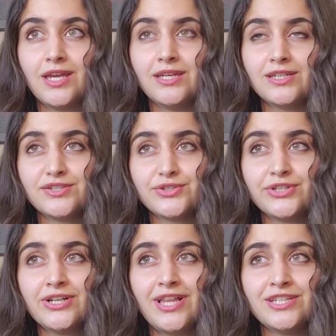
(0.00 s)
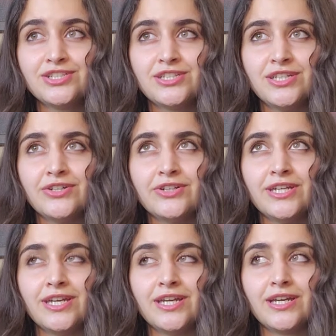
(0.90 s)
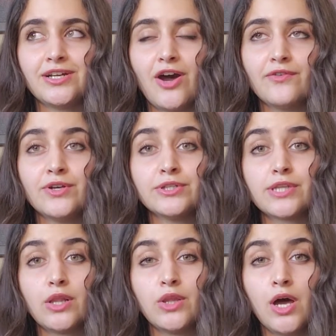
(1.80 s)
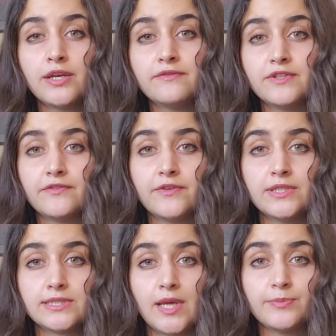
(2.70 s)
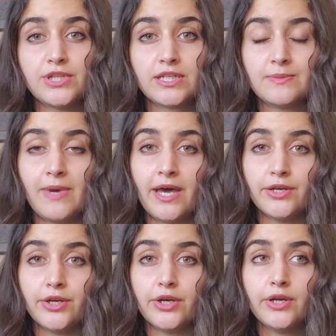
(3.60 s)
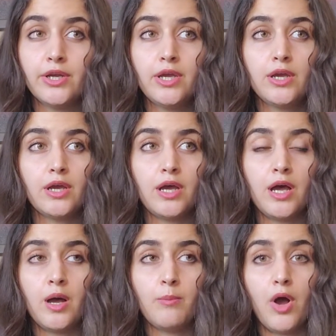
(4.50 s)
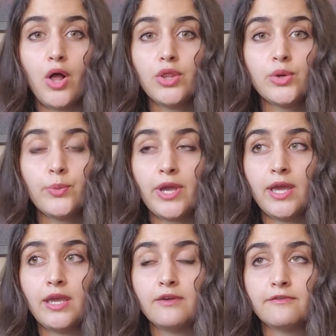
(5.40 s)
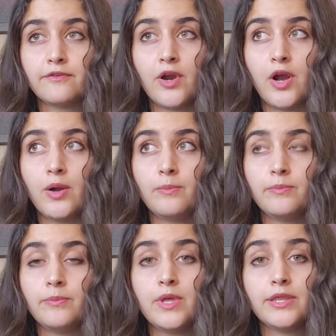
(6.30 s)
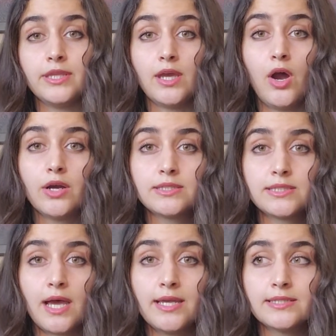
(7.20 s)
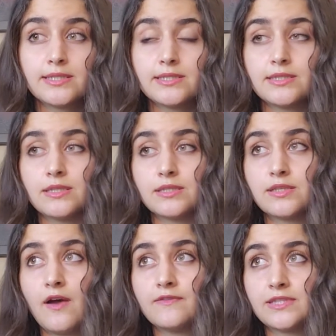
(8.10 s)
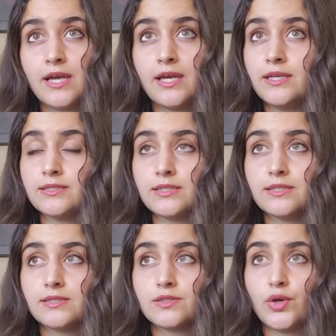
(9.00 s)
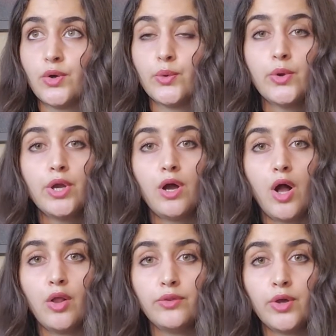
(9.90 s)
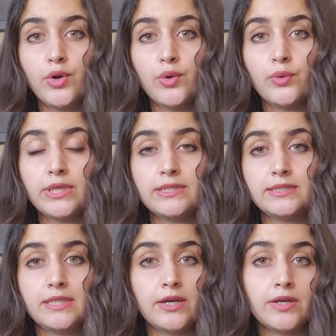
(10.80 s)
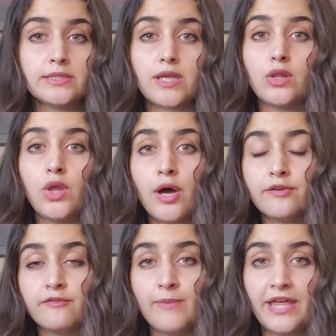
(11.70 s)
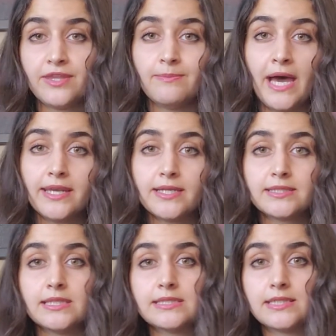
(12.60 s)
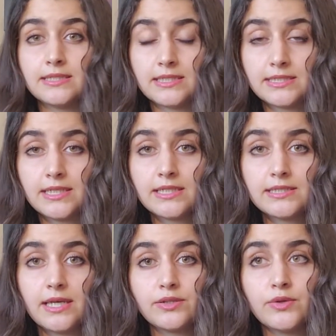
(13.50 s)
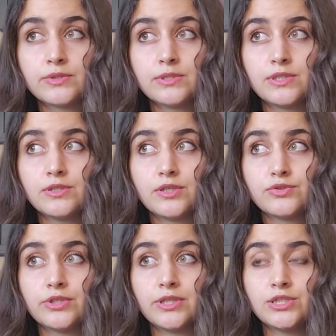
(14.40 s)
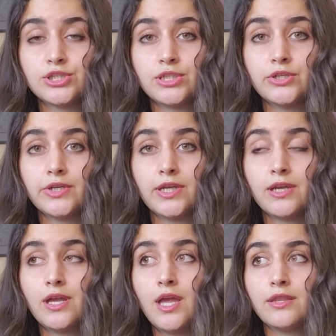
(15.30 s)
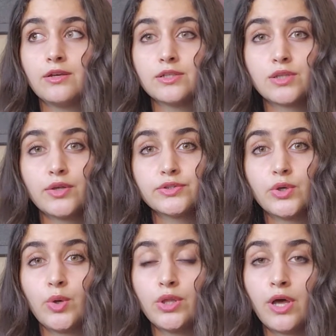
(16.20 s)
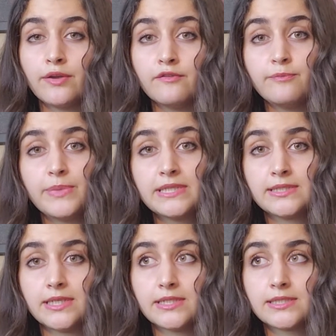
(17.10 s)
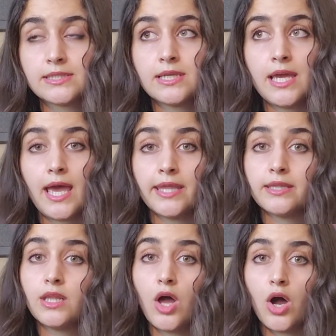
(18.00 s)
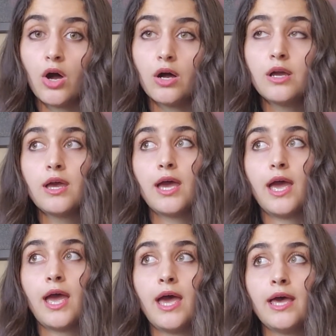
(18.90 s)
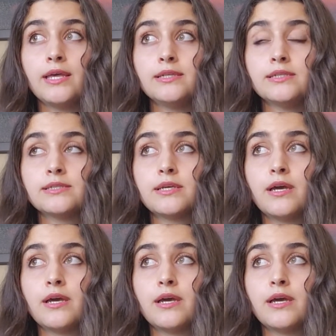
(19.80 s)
Industrial engineering covers a lot of different subject matter, all the way from the hard sciences to the soft sciences. So although there is a lot of mathematics and statistics that goes into industrial engineering, there is also a lot of business and law and